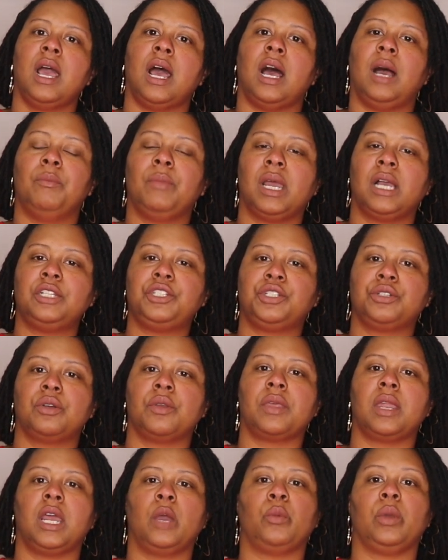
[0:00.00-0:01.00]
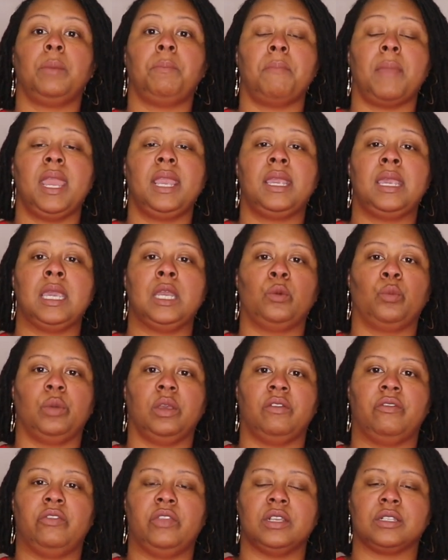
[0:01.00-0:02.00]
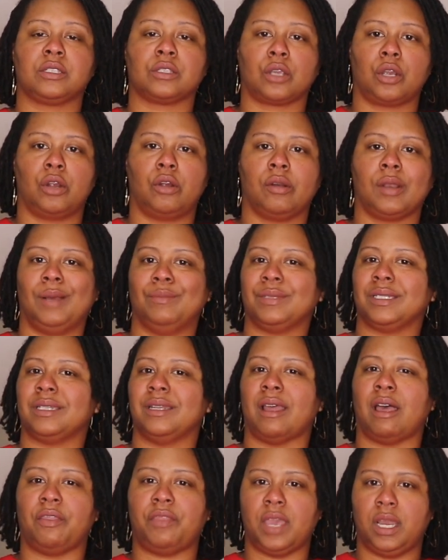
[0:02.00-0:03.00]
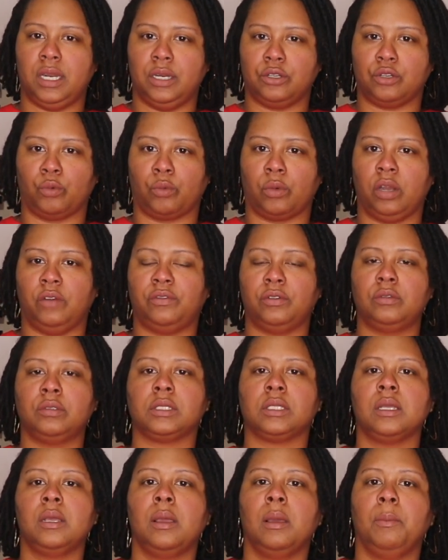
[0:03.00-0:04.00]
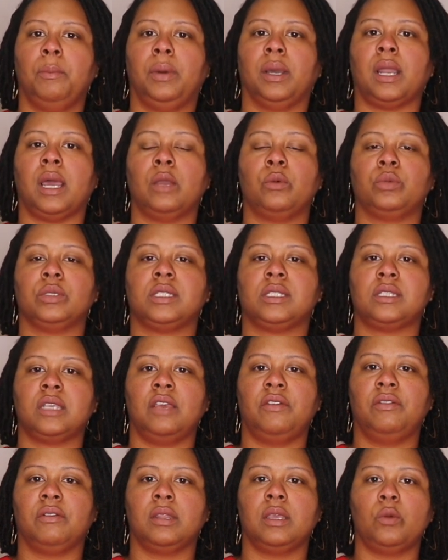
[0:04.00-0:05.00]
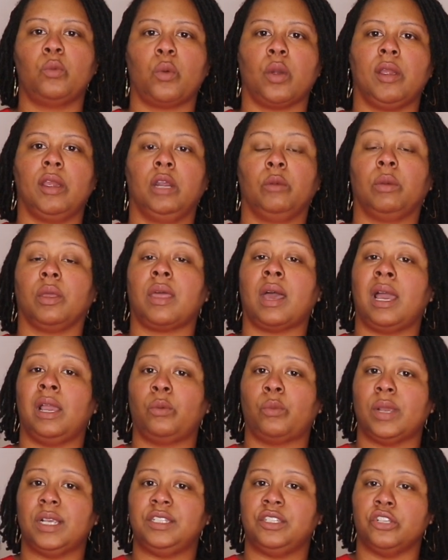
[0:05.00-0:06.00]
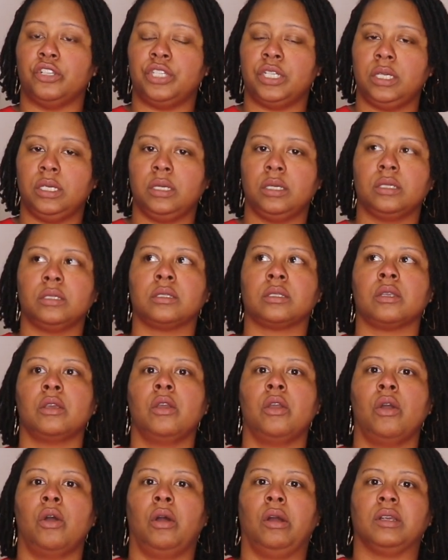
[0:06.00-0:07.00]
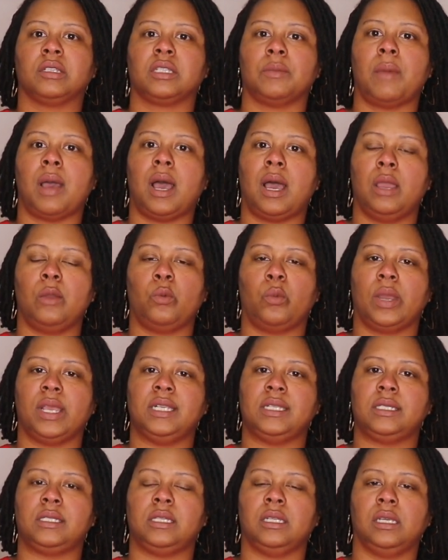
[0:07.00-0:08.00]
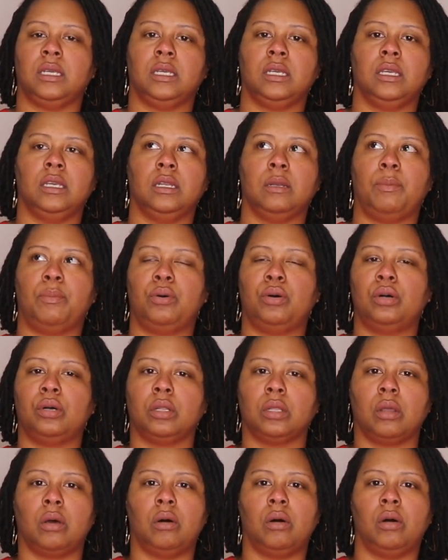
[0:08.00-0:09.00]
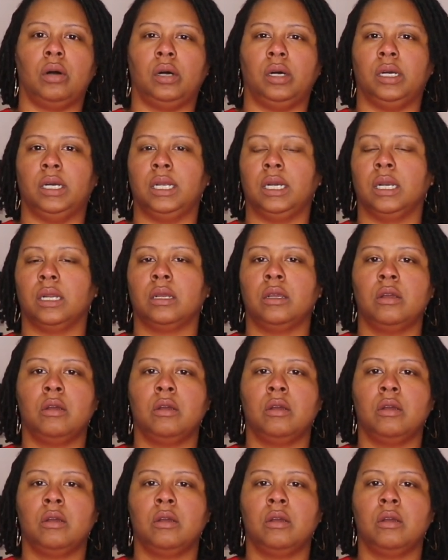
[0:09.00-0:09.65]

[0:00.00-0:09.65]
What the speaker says: I'm not sure that I would make it with this skirt. I'm just not that into ruffles, but I would definitely wear it with high-waisted jeans or some high-waisted pull-on